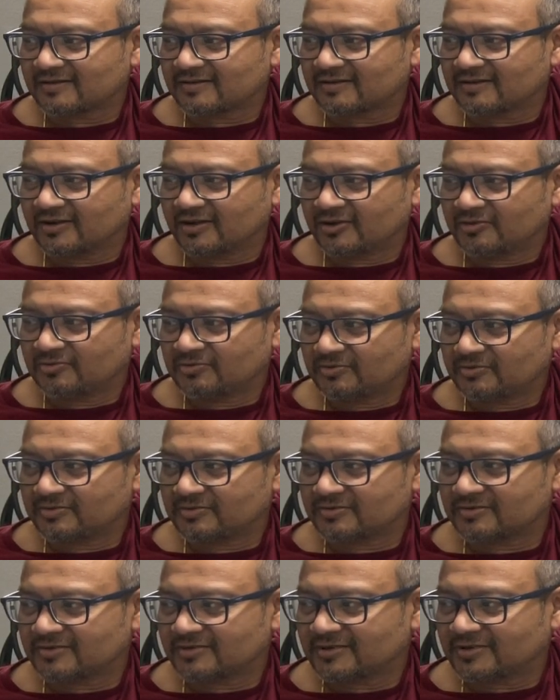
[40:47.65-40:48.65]
No?
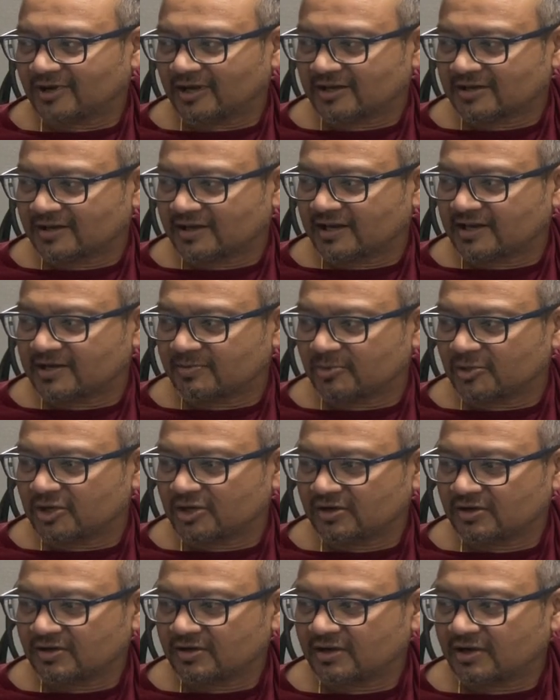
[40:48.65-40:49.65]
Not relatable?
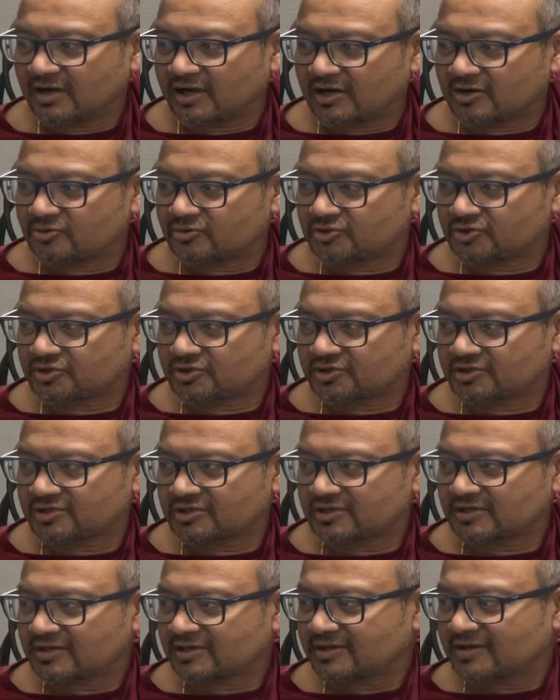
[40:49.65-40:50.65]
Arush?
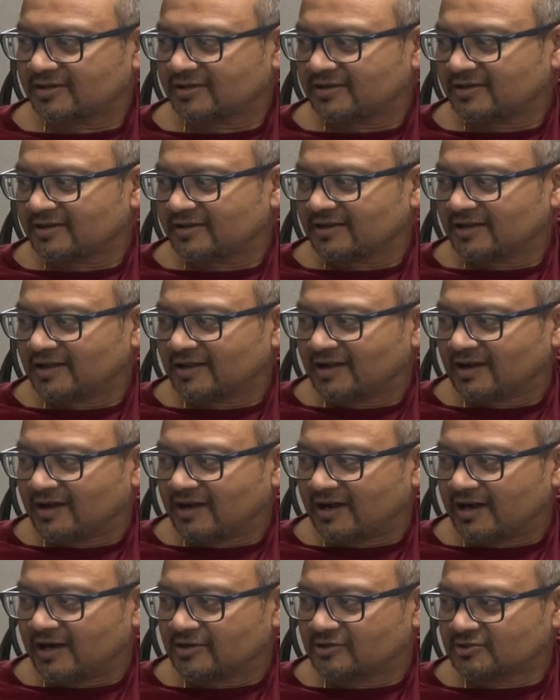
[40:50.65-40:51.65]

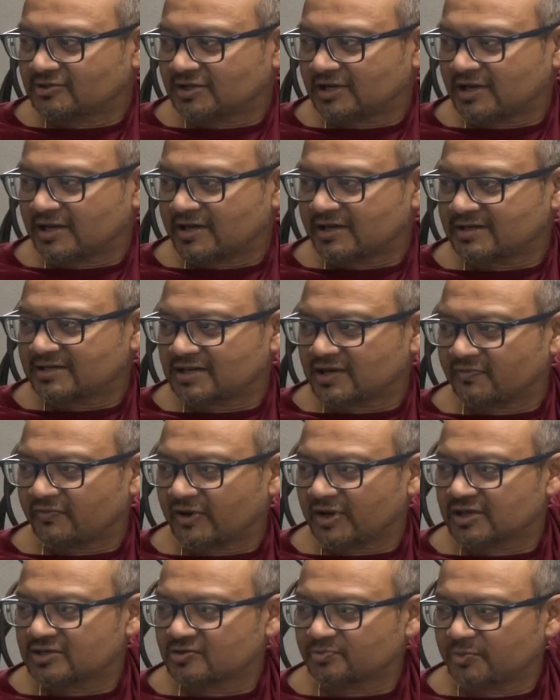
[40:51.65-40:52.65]
Arush still reserving
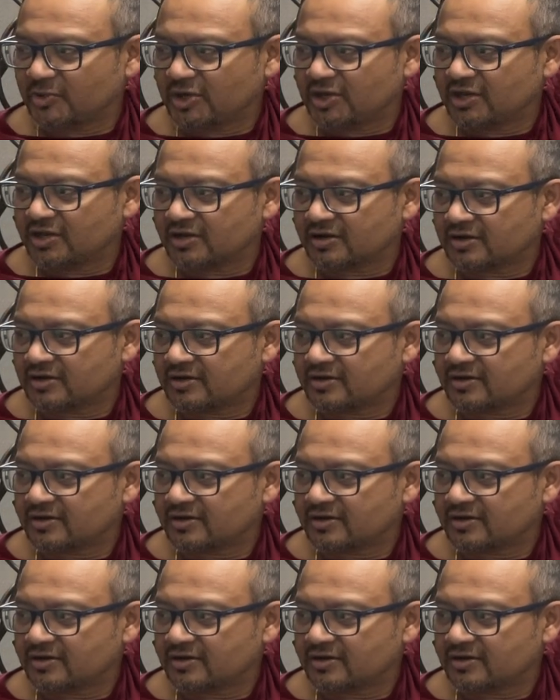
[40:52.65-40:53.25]
his opinion.